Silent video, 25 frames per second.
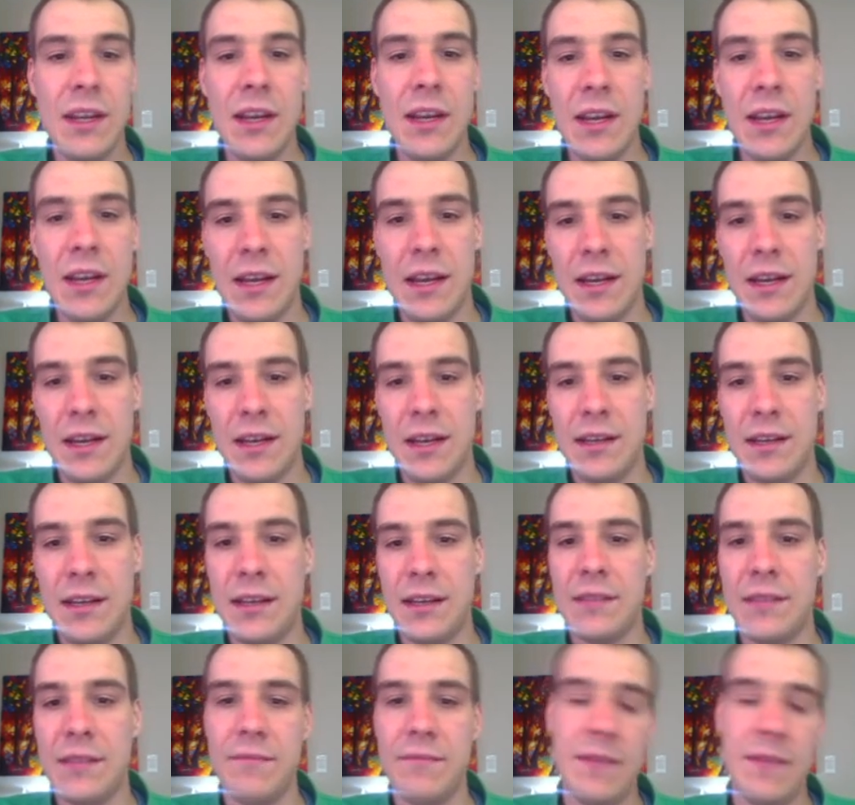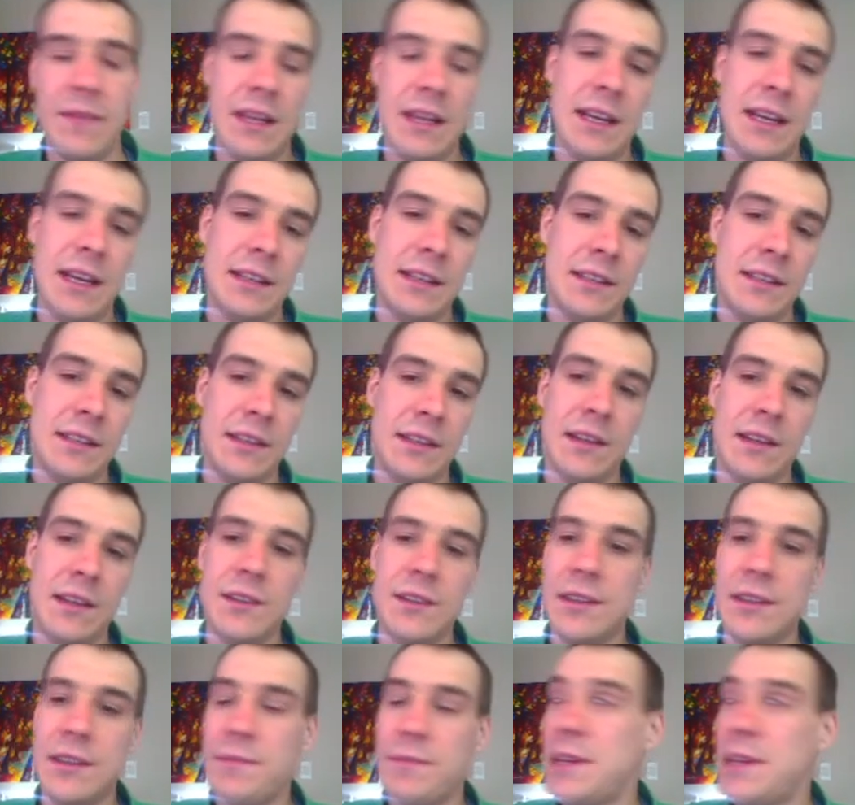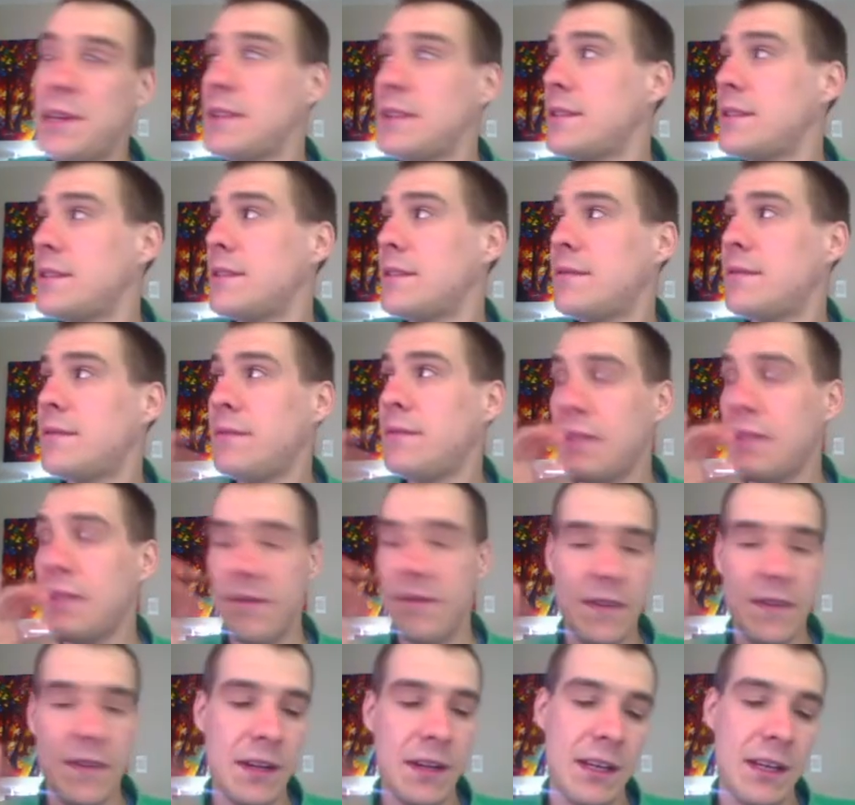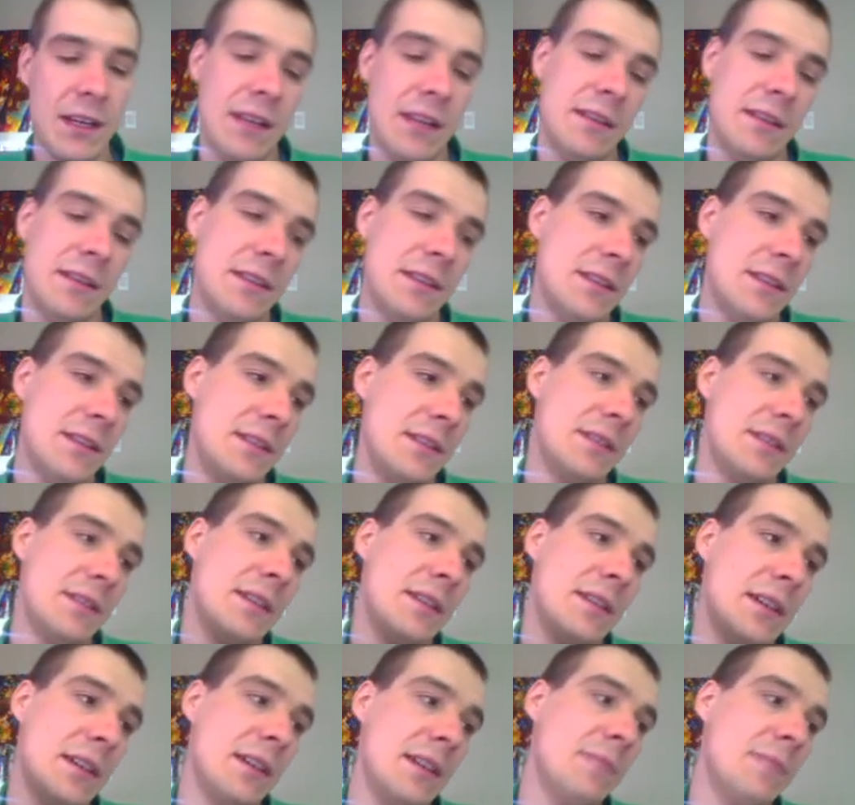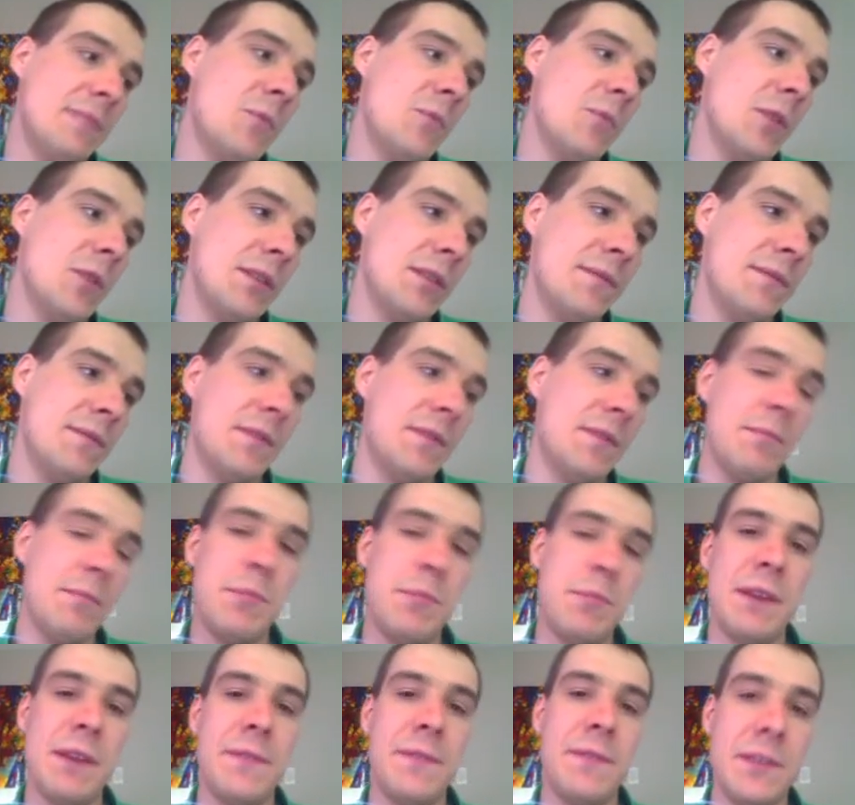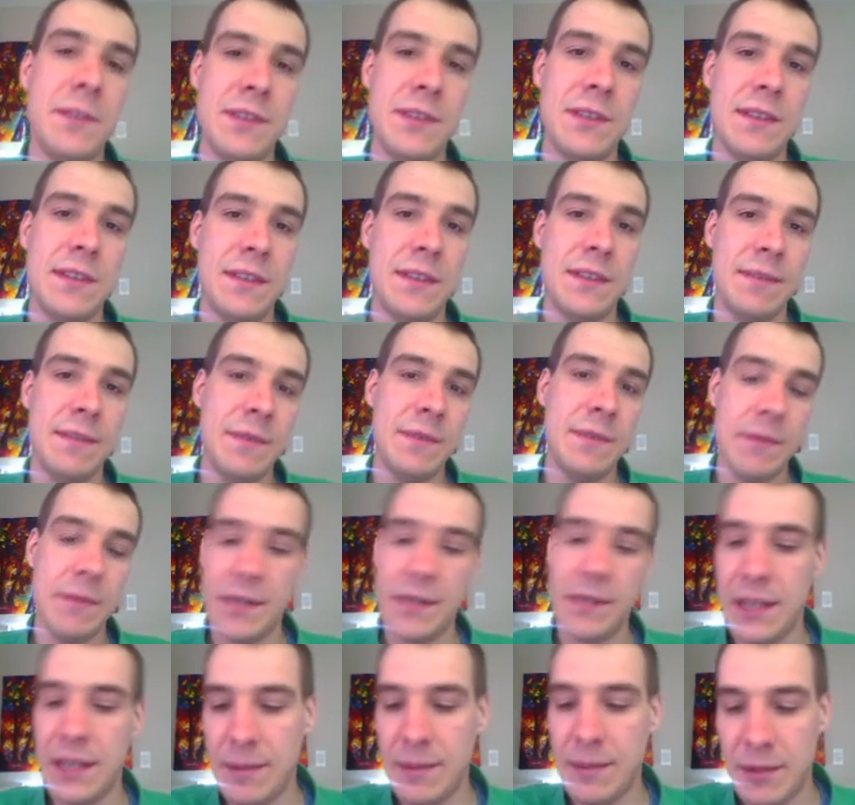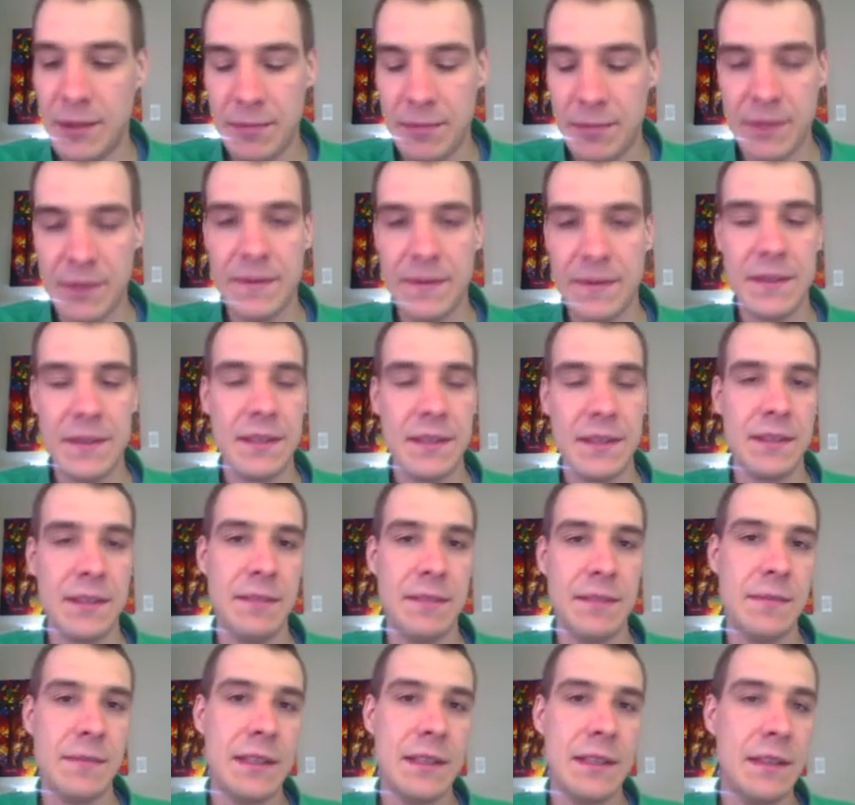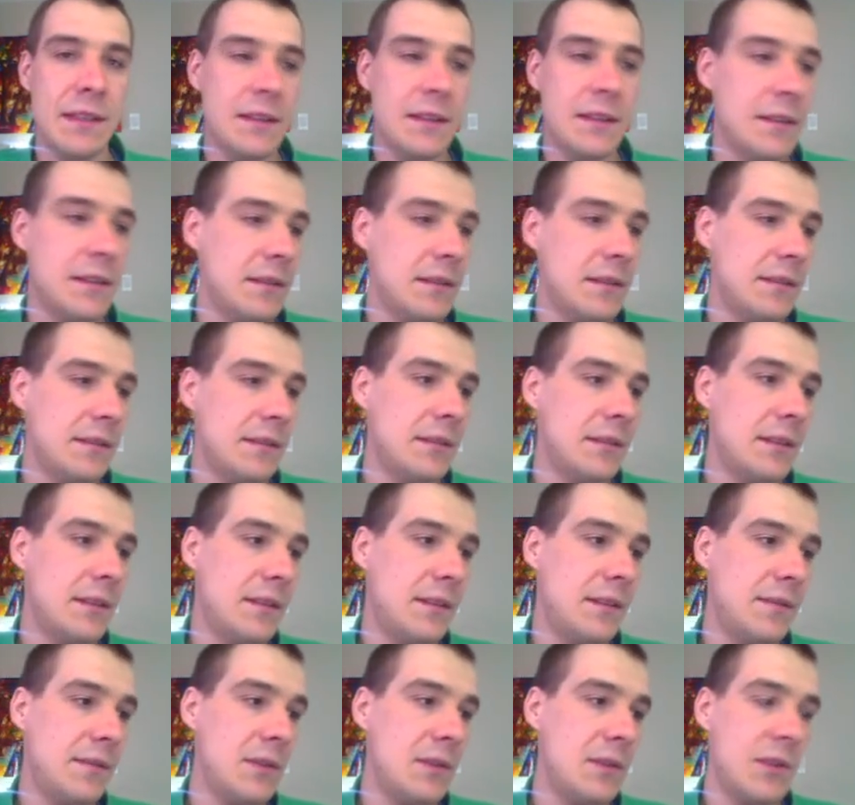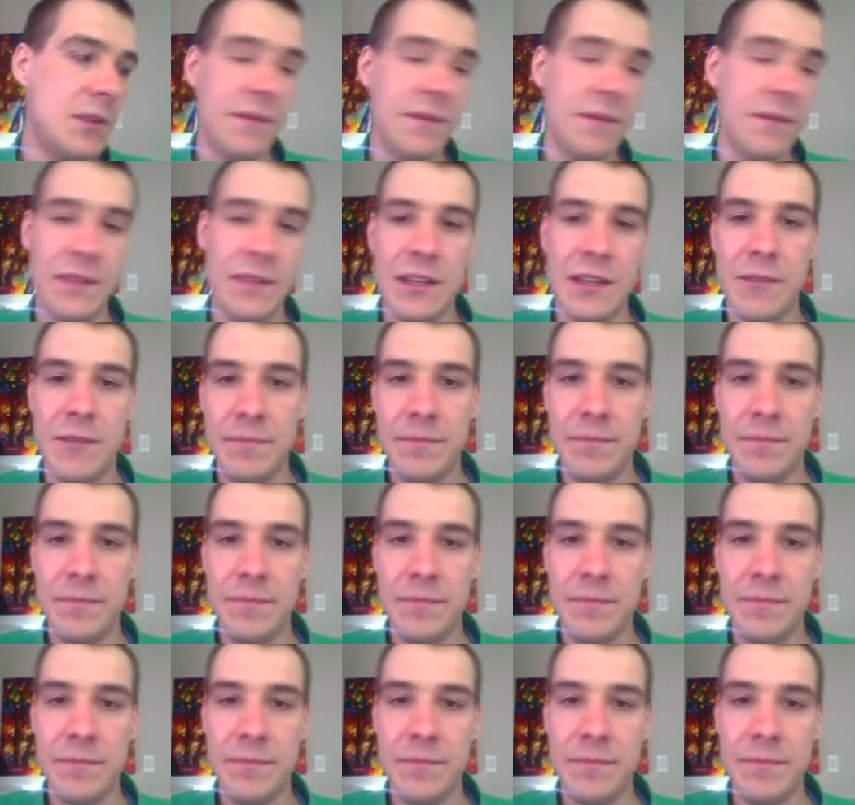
and act as a conjugate base. It's very neat. This is important for buffer systems. We'll talk about buffer systems in a future video.